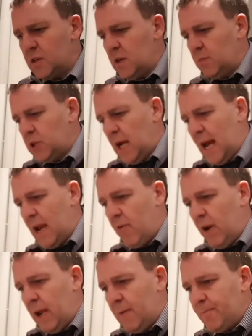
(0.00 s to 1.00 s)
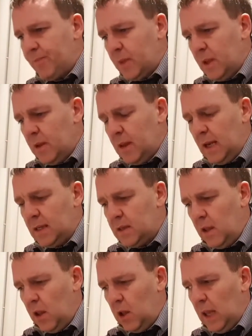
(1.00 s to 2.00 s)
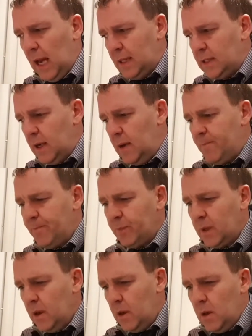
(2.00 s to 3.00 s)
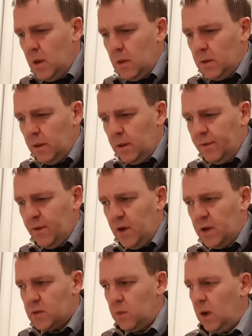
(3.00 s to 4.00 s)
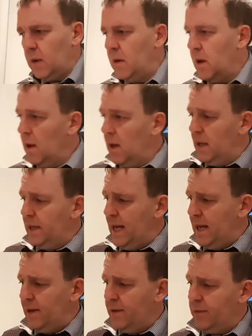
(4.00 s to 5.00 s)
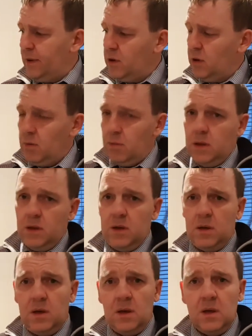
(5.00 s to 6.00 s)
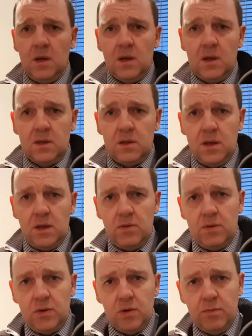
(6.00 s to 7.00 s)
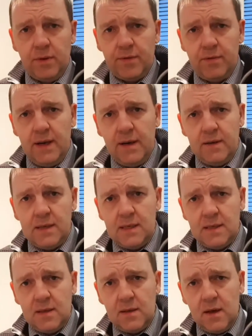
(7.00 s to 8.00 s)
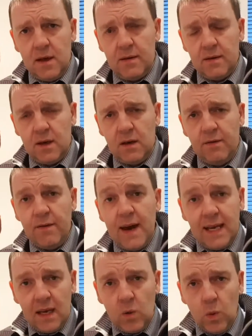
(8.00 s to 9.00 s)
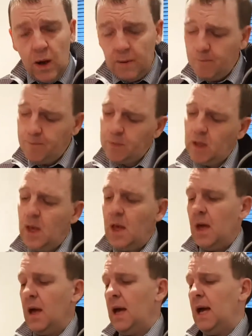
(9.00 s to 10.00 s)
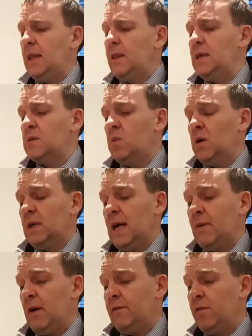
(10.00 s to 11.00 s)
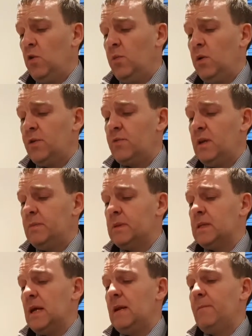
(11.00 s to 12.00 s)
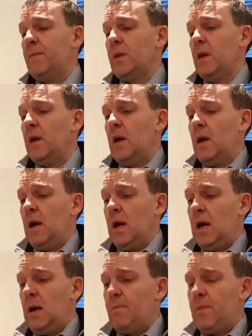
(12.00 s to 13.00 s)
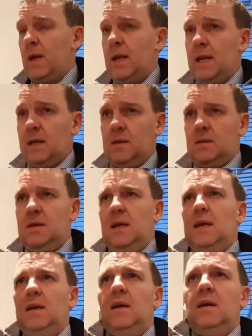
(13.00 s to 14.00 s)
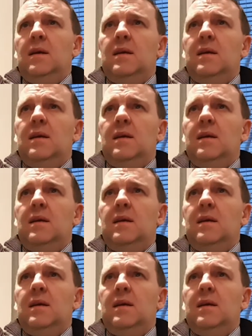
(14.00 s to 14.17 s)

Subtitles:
is so much higher on it that it's a lot lighter than the first one. And then we come to number 3, and this is the Kvake one. and this one came out at 4.3%. And I can see